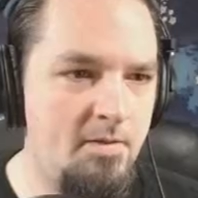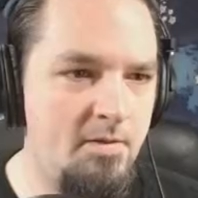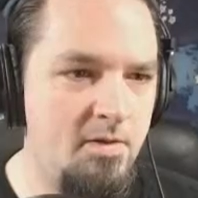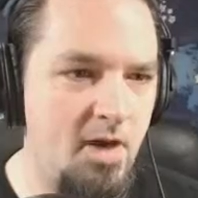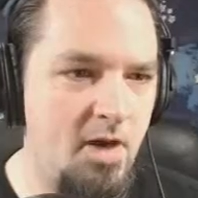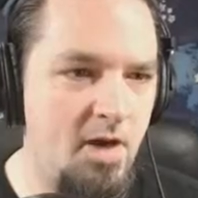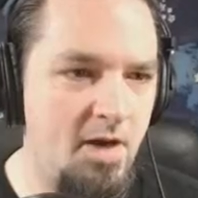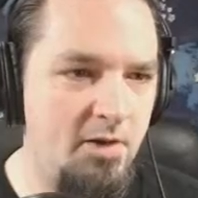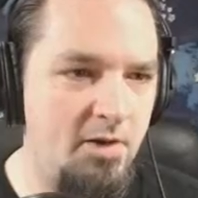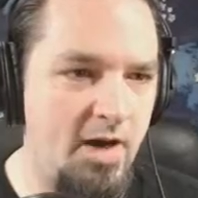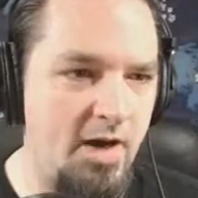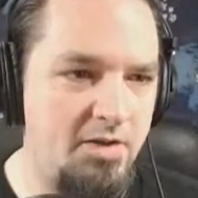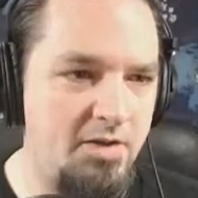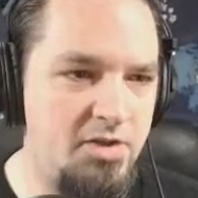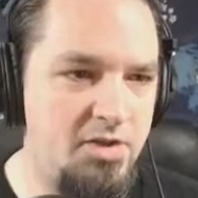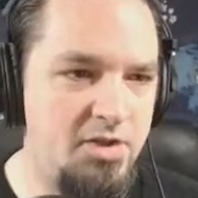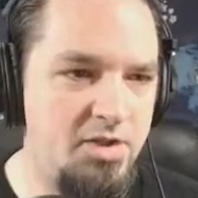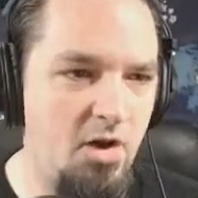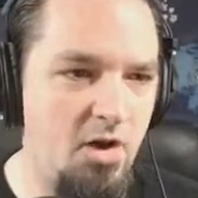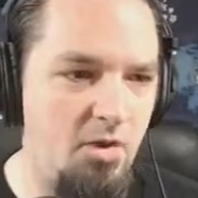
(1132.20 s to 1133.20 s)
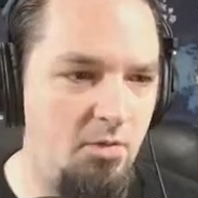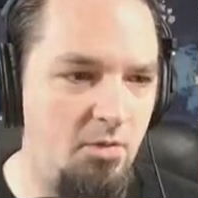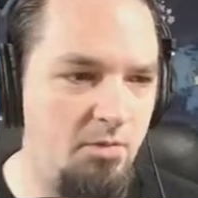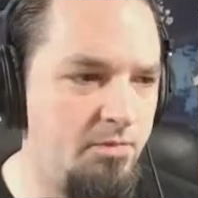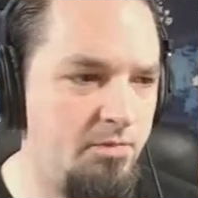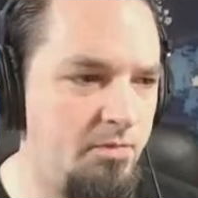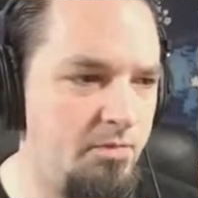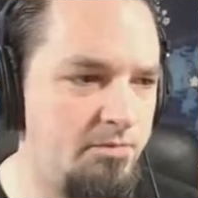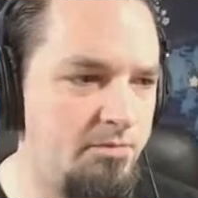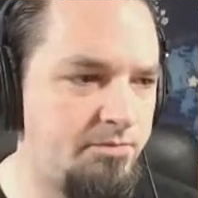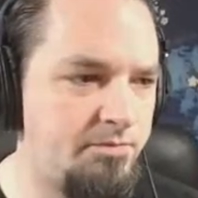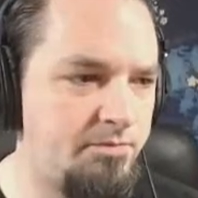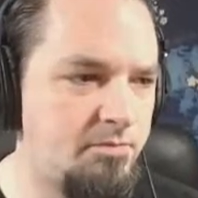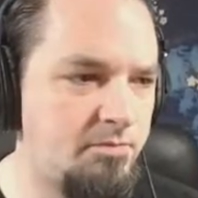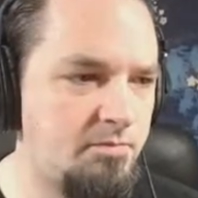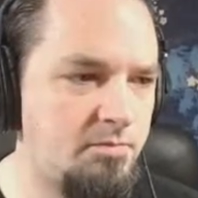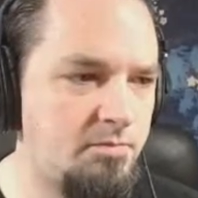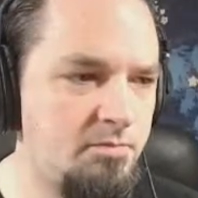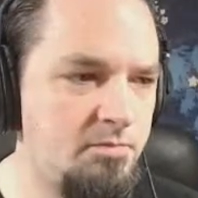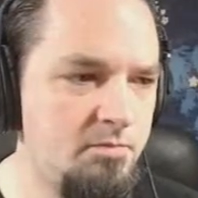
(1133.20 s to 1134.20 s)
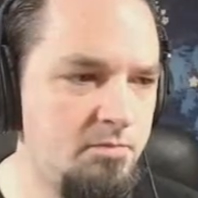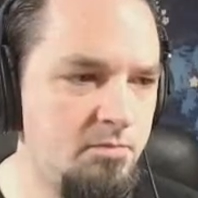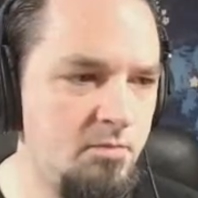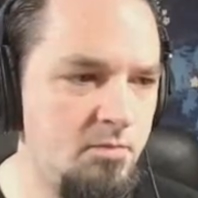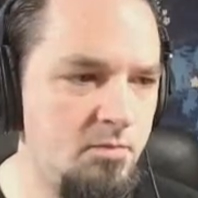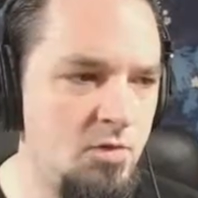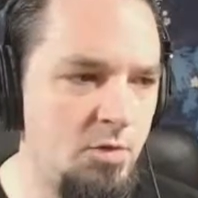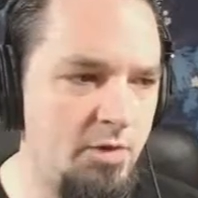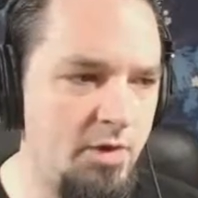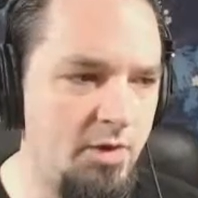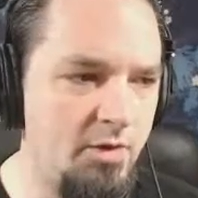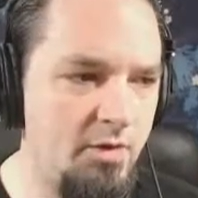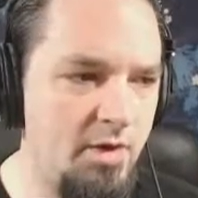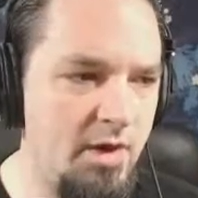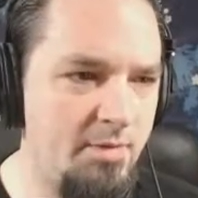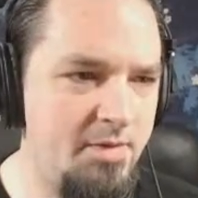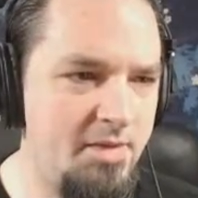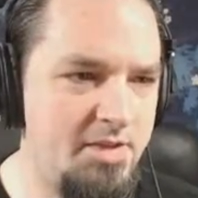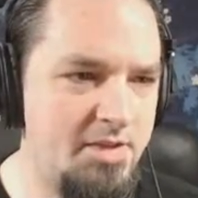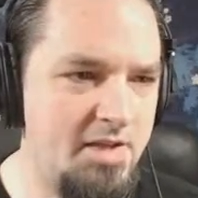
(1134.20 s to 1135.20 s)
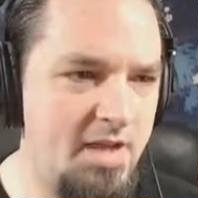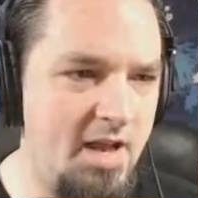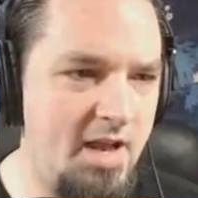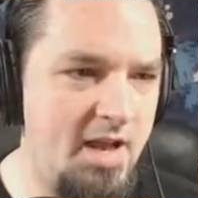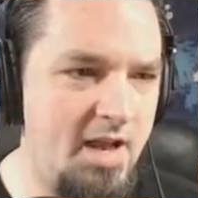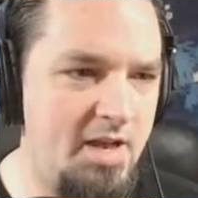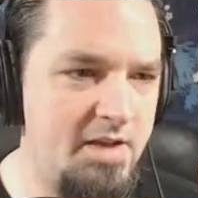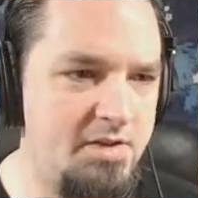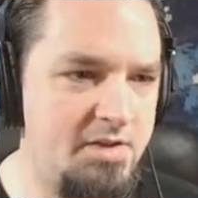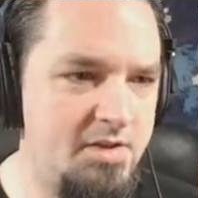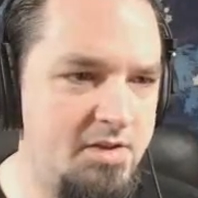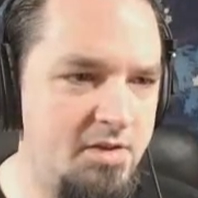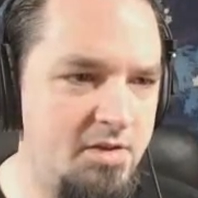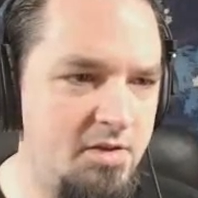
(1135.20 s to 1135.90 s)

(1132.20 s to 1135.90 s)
All right, so we're going to grab these guys.